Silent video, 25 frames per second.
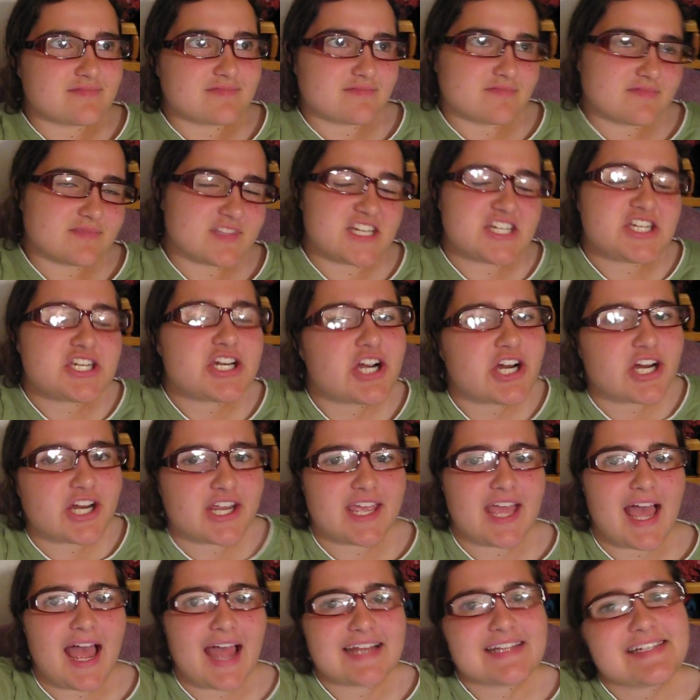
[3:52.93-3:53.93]
the
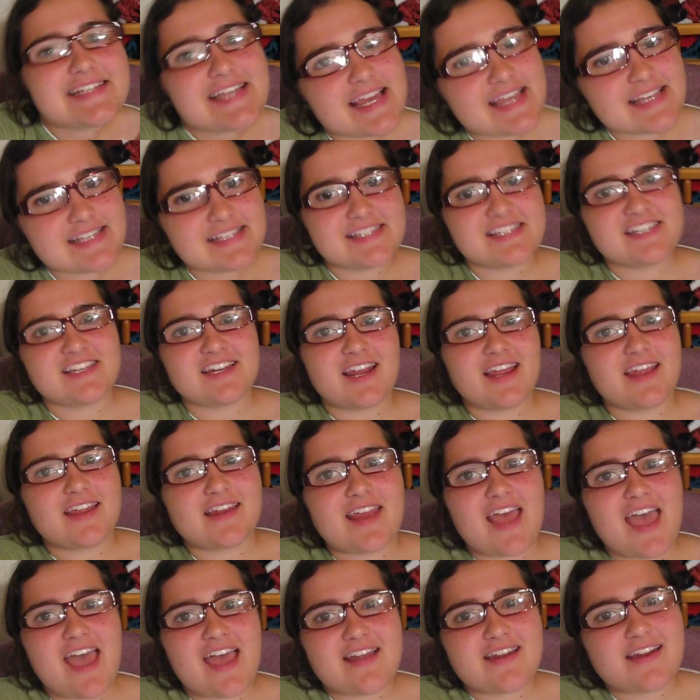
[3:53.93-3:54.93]
turkey. I tasted it
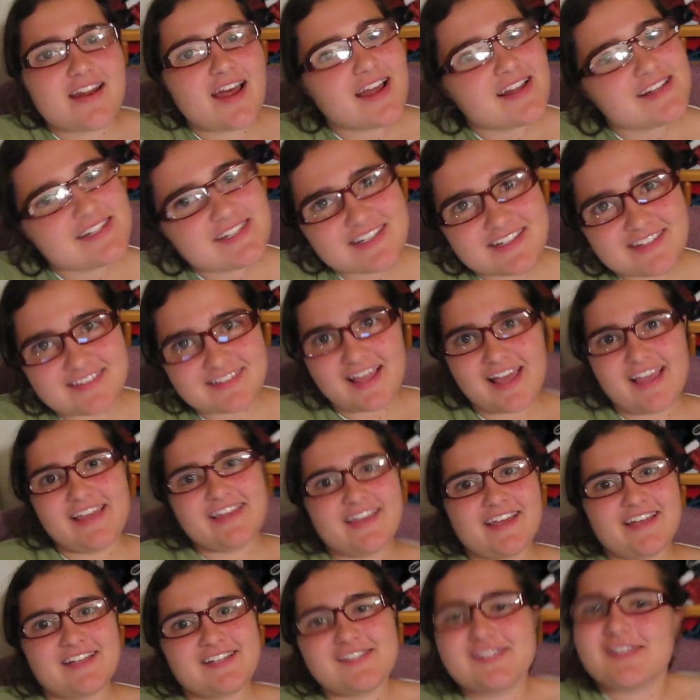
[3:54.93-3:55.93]
and I didn't
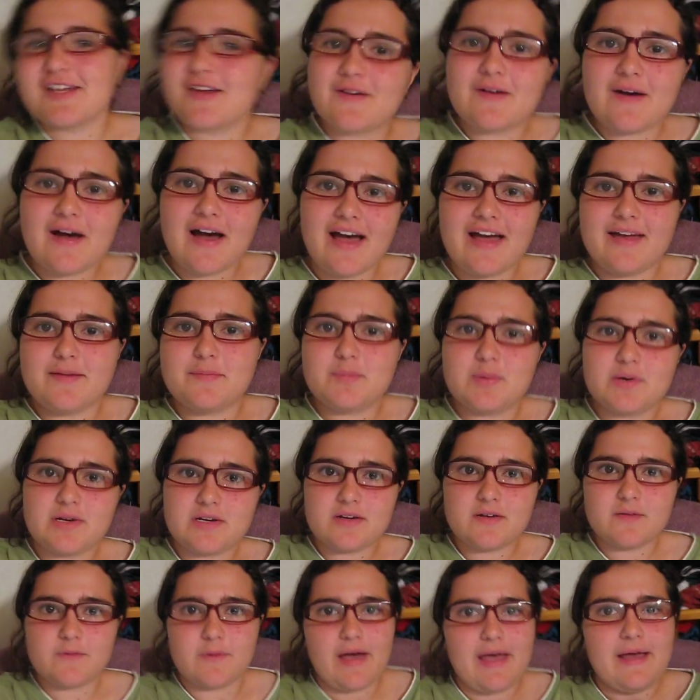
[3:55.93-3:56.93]
like it, so I put
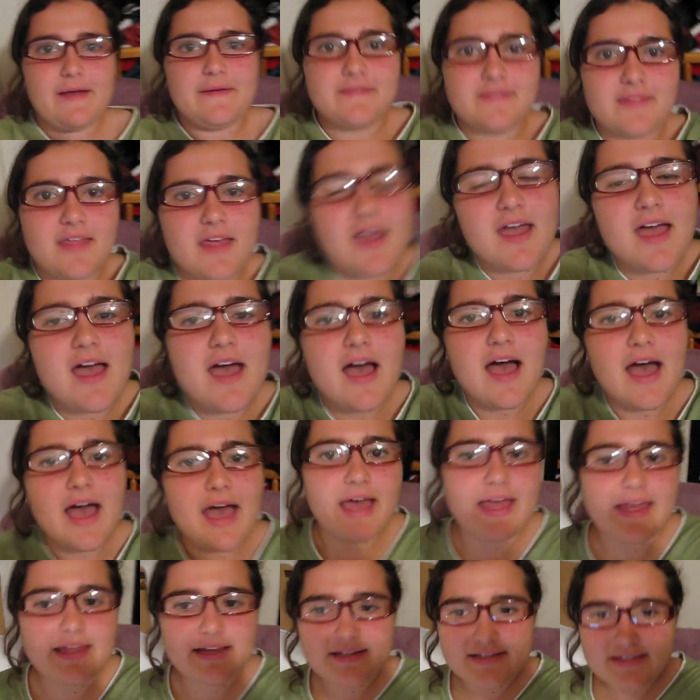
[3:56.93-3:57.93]
it away.
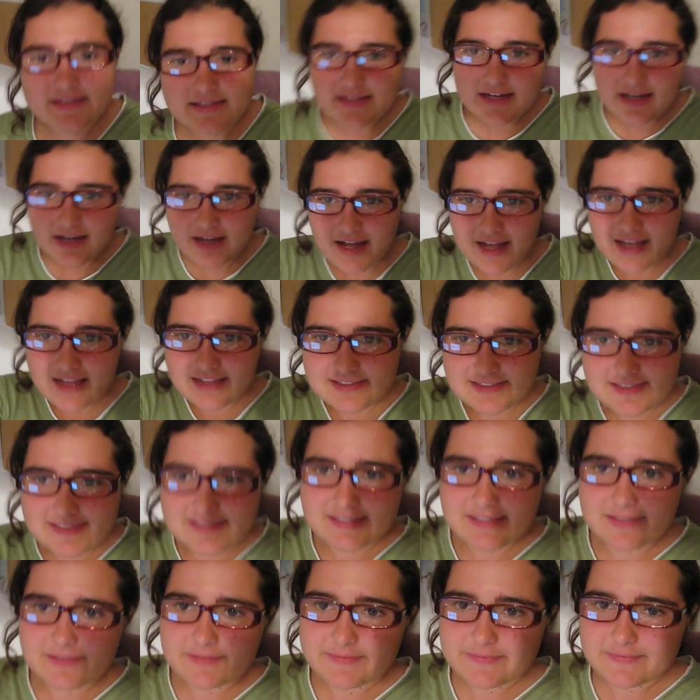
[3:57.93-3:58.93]
And uh, had
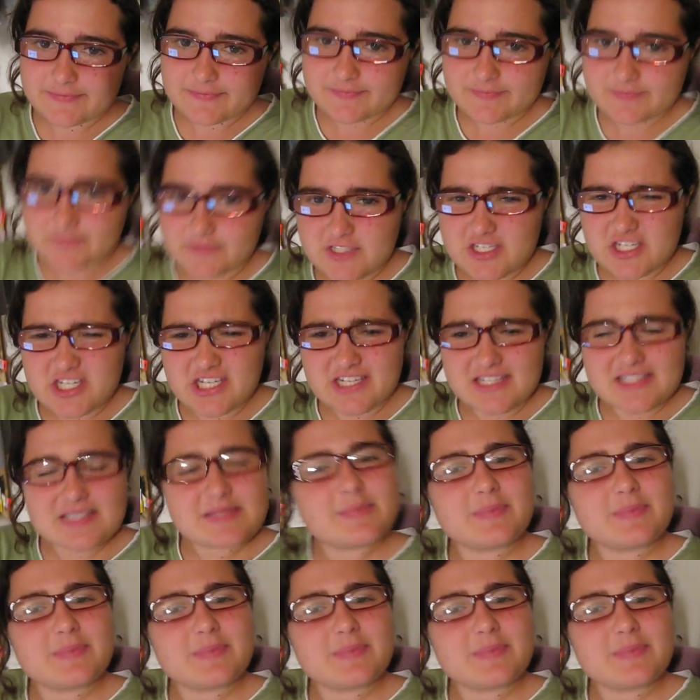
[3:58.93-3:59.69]
some cheese